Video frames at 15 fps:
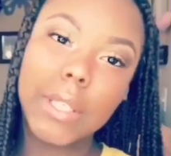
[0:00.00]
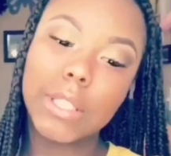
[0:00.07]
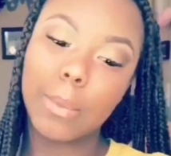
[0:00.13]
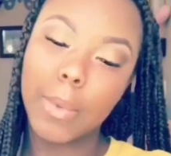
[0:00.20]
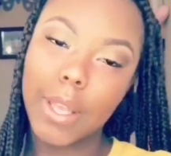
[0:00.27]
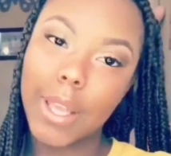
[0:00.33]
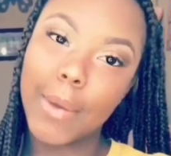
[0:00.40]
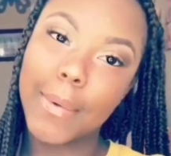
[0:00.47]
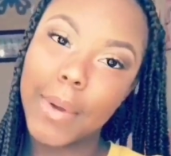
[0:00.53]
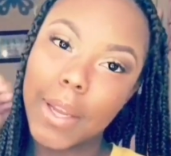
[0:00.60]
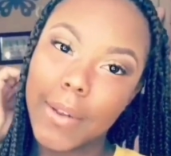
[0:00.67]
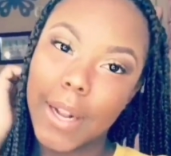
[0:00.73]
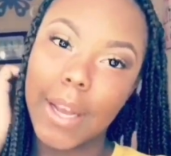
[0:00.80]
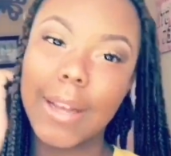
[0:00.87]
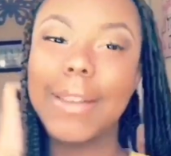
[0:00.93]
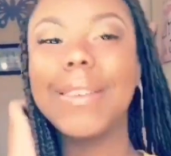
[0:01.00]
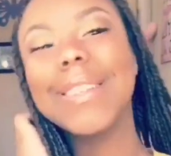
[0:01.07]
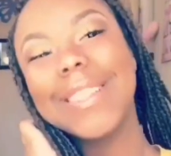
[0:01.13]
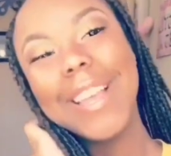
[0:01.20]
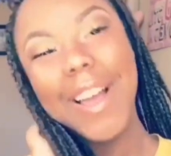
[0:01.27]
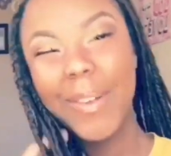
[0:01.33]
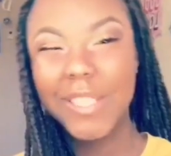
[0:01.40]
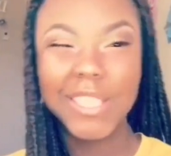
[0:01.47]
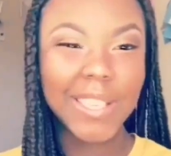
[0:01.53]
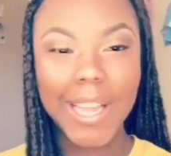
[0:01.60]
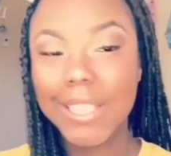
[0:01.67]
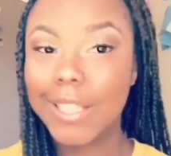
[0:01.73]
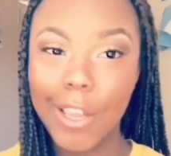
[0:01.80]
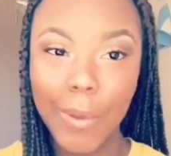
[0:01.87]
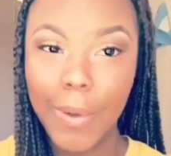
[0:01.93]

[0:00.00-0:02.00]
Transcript: I don't need no fraud.